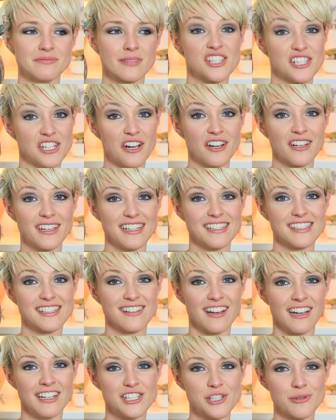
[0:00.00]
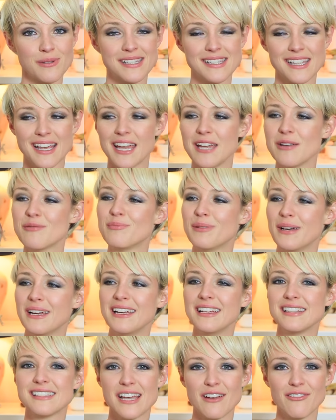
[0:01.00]
snug inside, shall we say, but
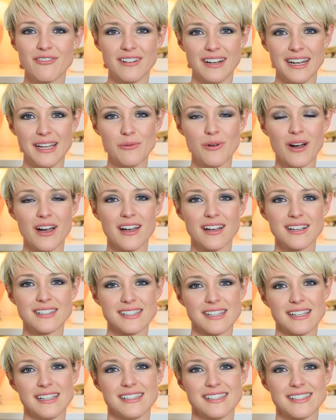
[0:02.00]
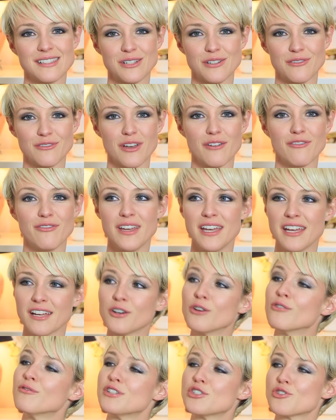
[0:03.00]
it definitely works as sort of a
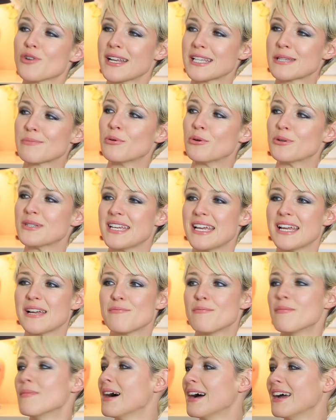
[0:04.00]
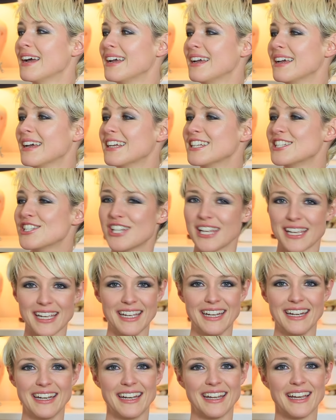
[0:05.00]
vehicle for transporting my
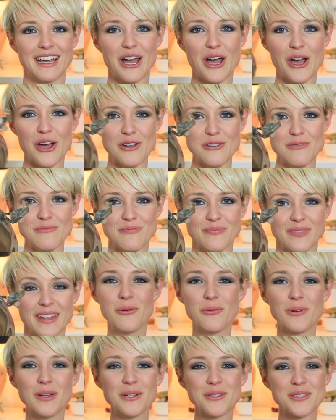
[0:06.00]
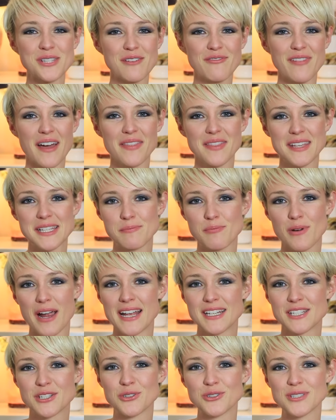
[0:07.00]
chicken home. We also found this
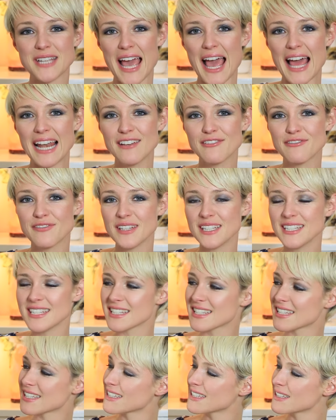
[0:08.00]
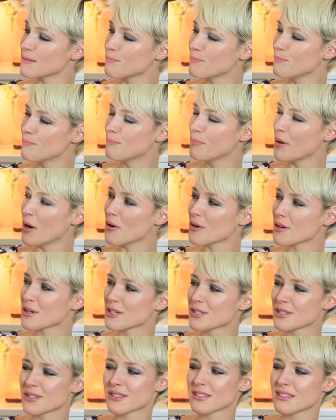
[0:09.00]
brand called Elephant
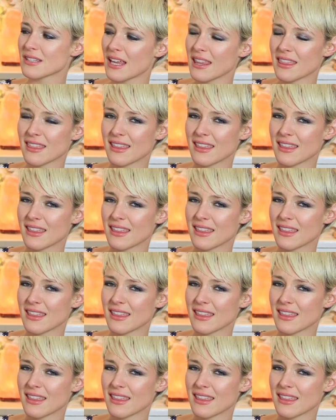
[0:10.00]
Box, I